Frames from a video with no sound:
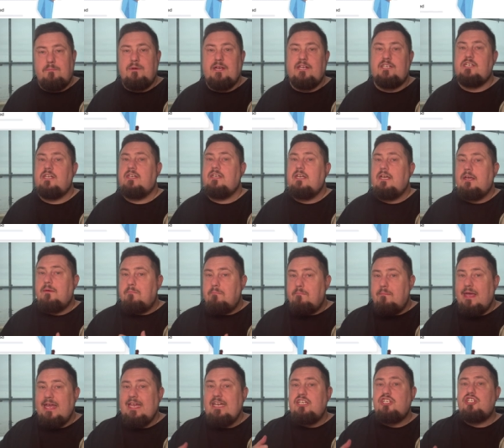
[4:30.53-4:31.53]
page.
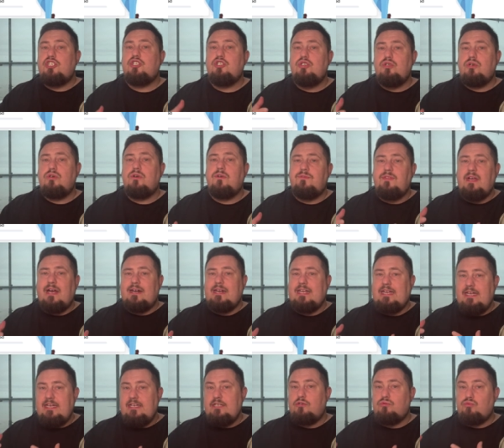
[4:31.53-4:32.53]
Make sure that
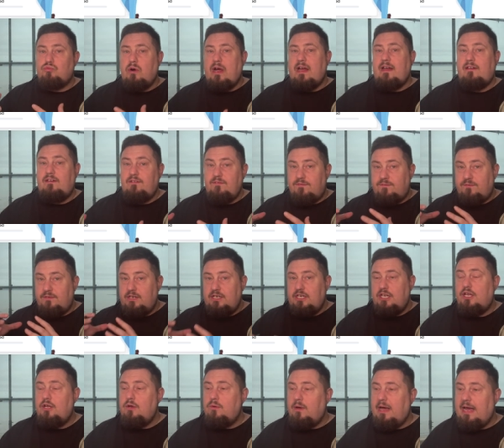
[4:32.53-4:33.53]
it is right for
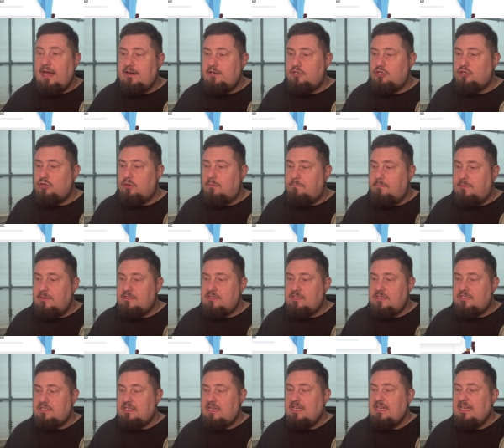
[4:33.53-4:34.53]
you and your
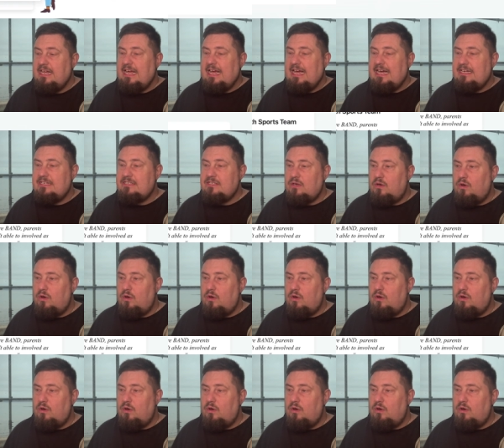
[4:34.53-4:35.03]
business. As